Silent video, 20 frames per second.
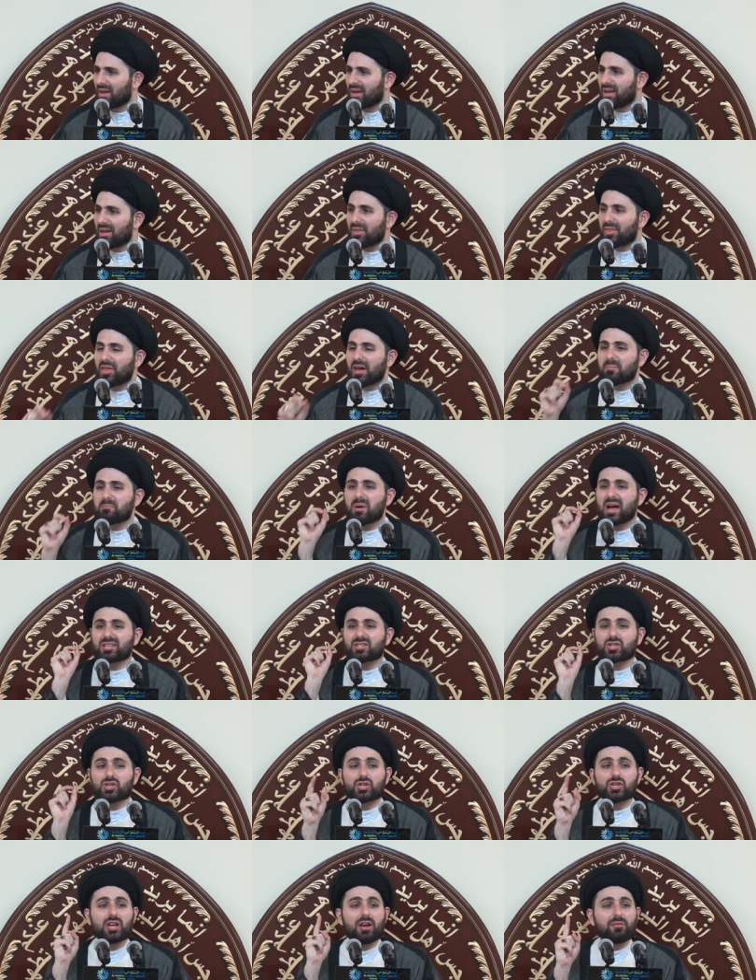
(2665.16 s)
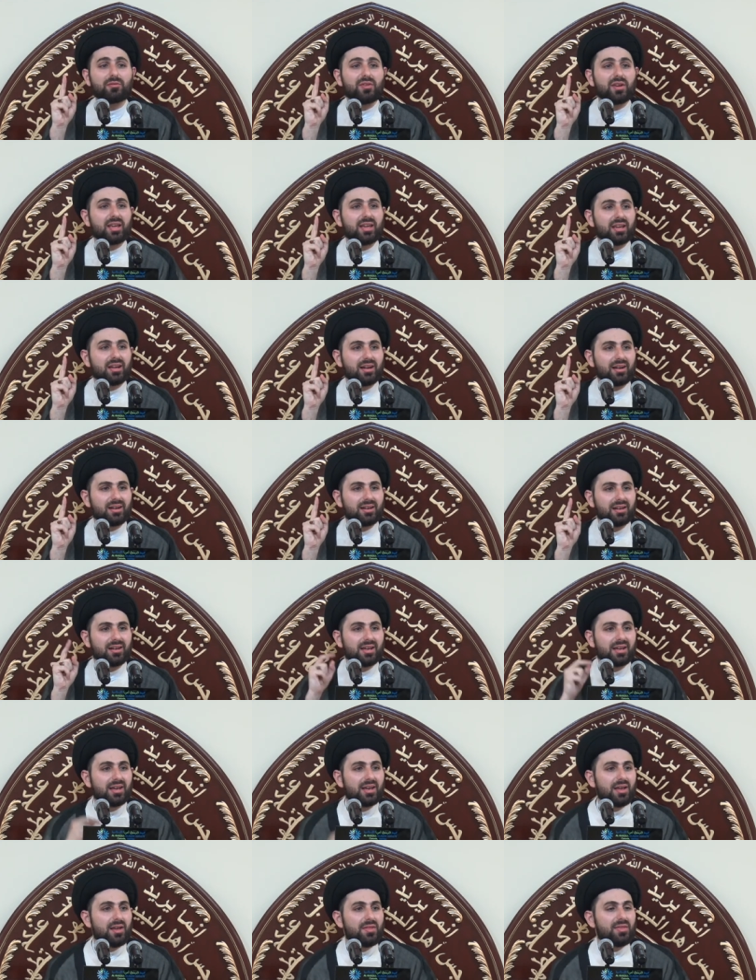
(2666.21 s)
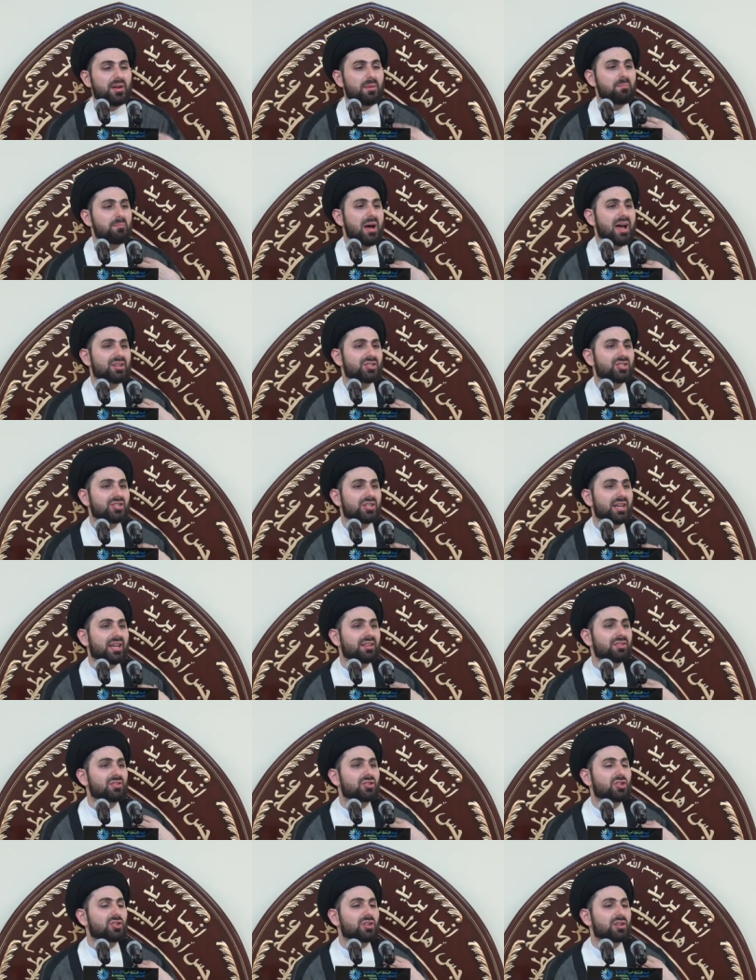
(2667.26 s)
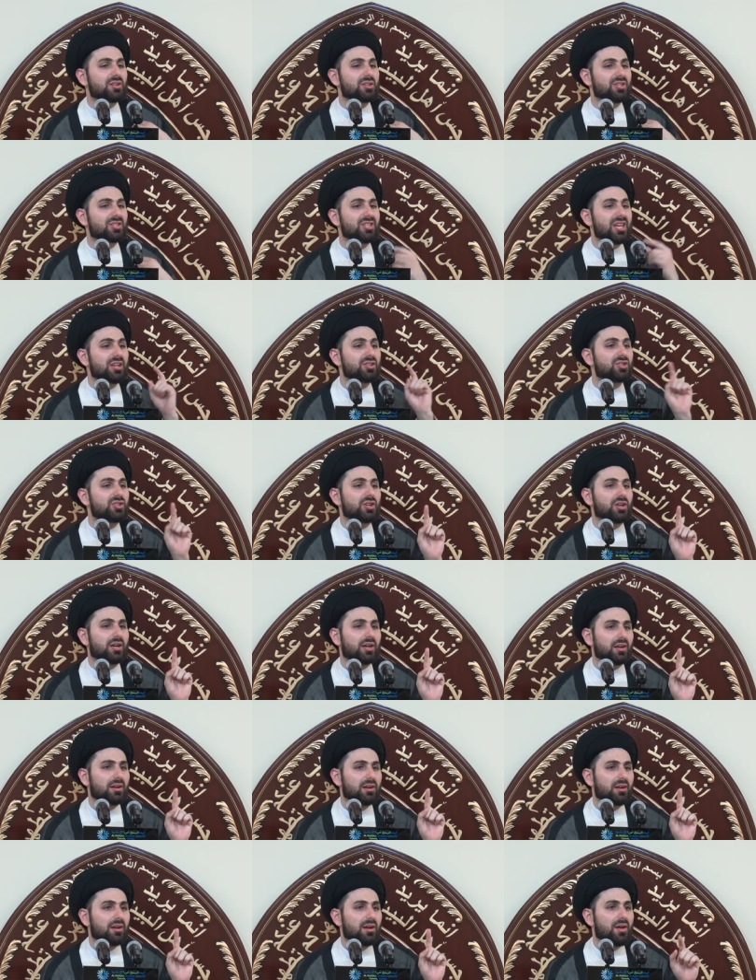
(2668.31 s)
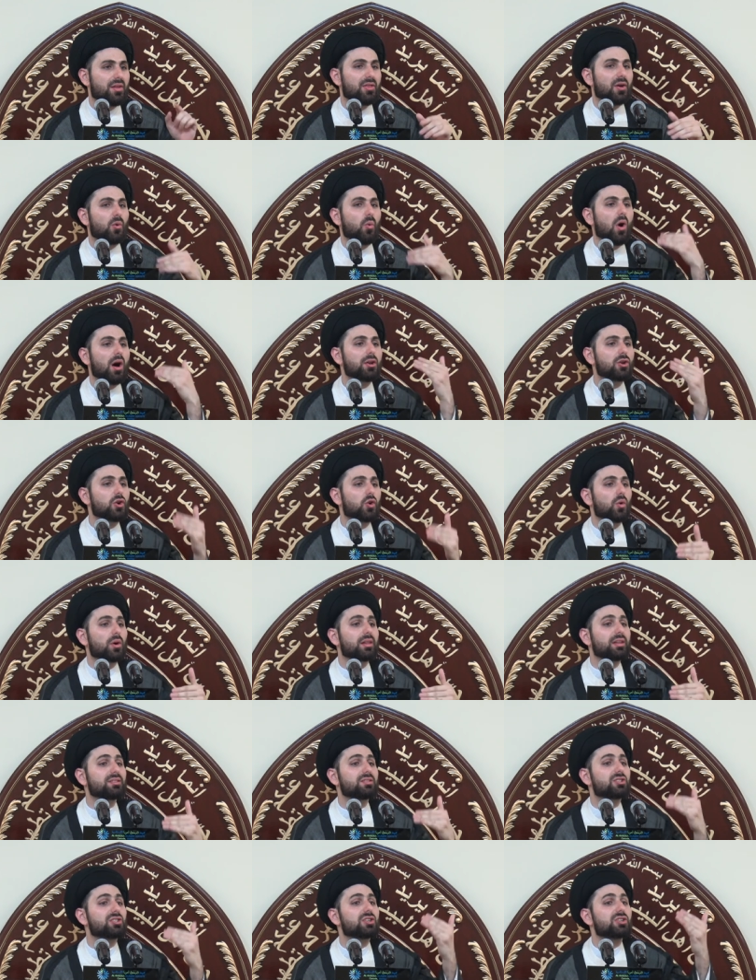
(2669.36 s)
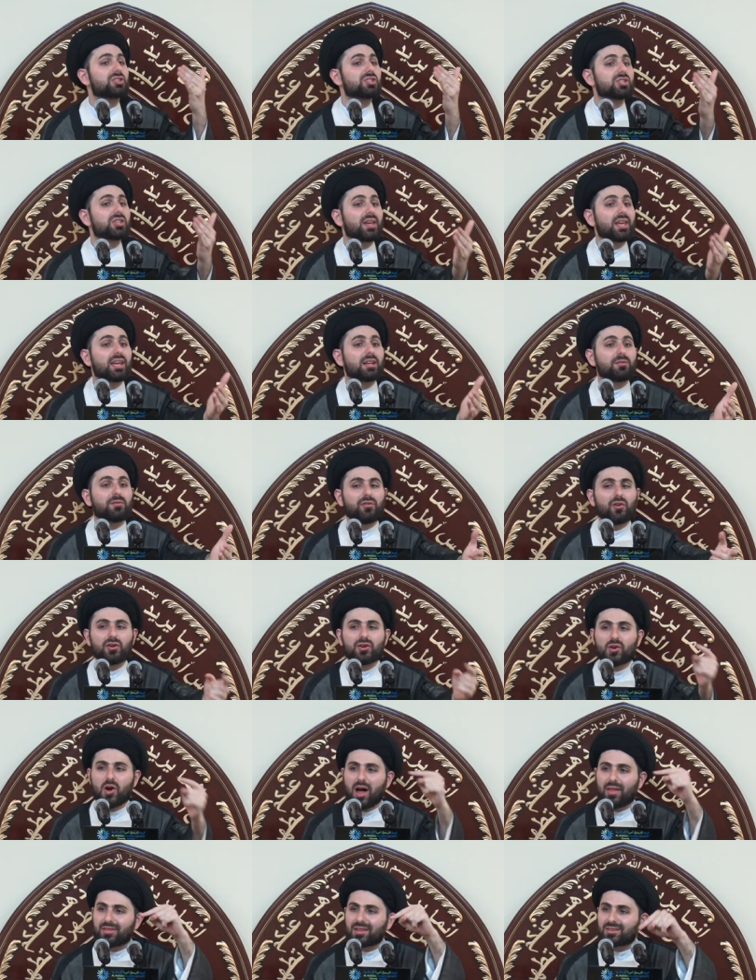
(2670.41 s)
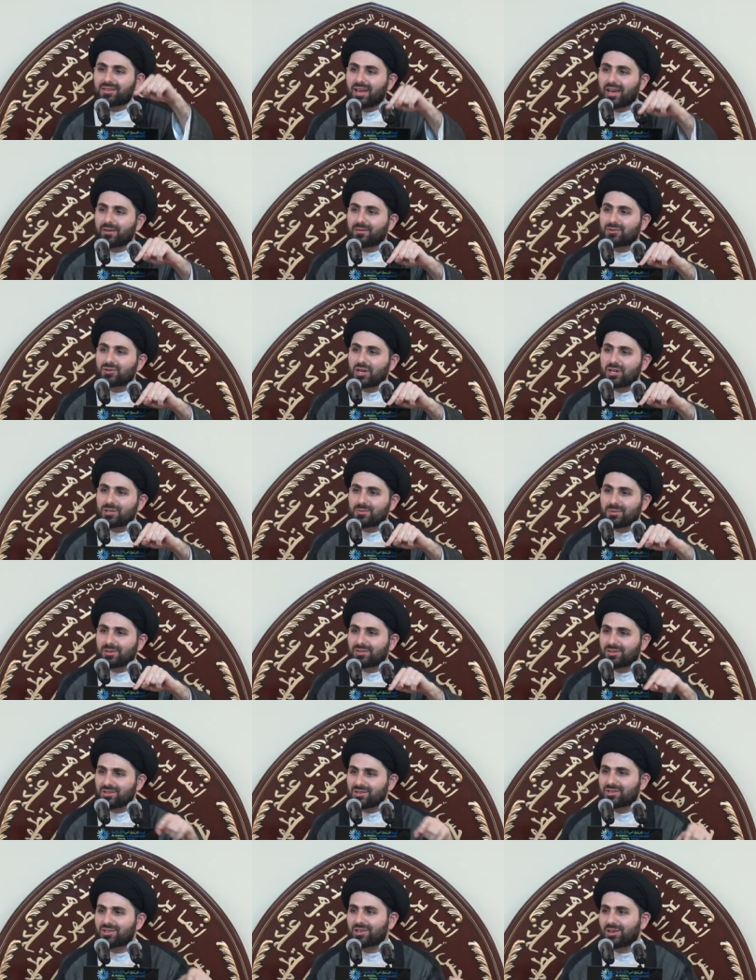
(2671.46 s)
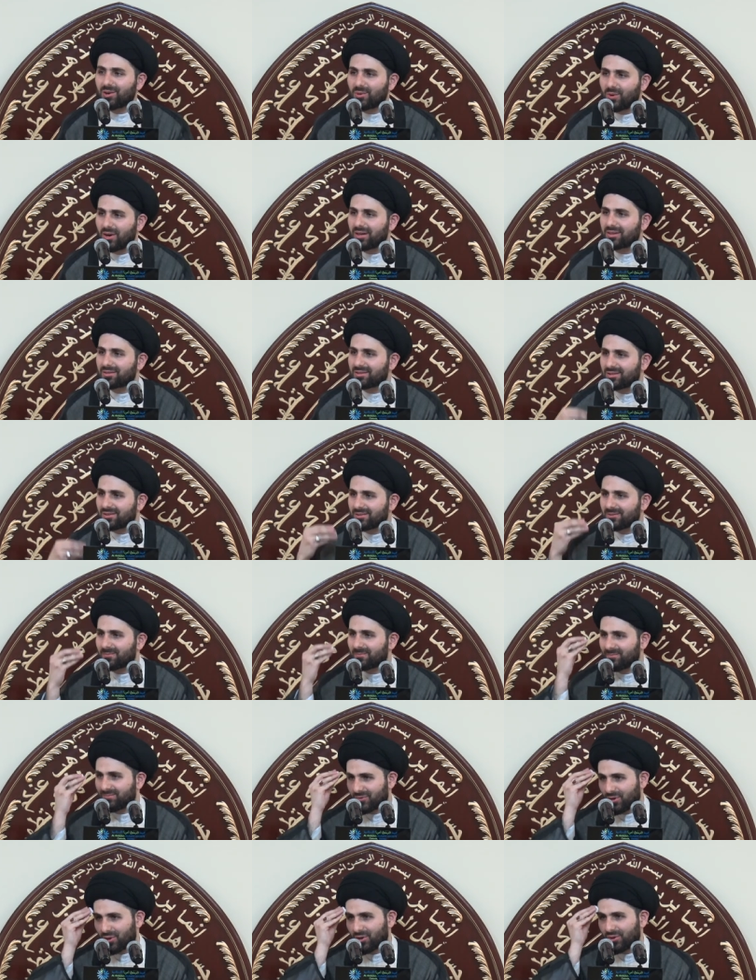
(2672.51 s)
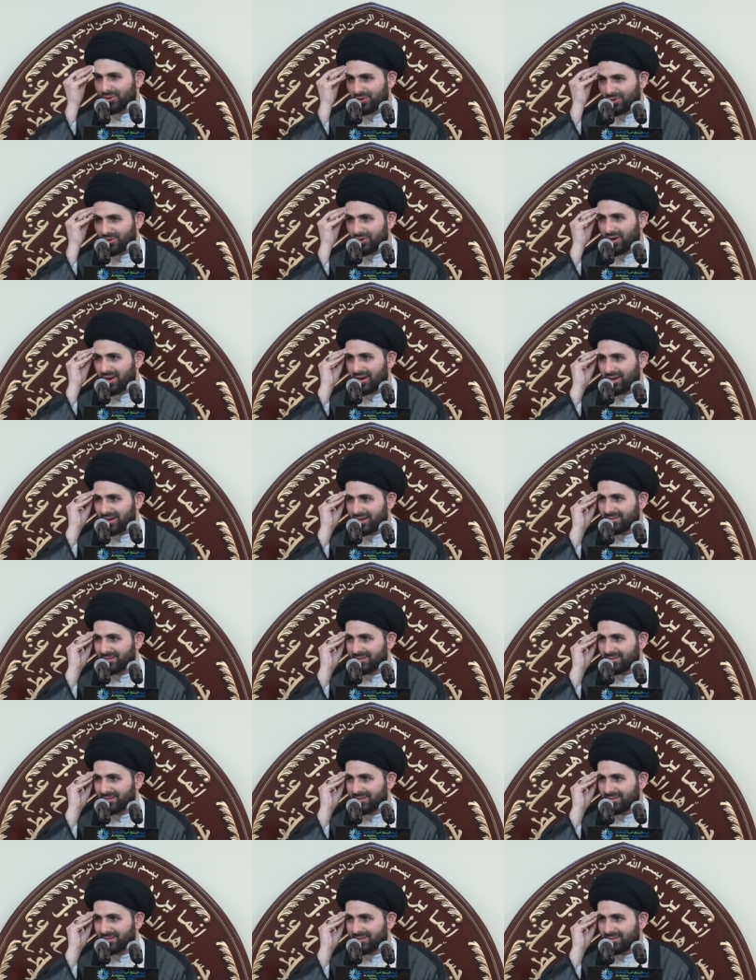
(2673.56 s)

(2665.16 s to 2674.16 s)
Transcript: The best shafi', the best intercessor, the one who will intercede for you on the day of judgment is, you know what? The Holy Quran.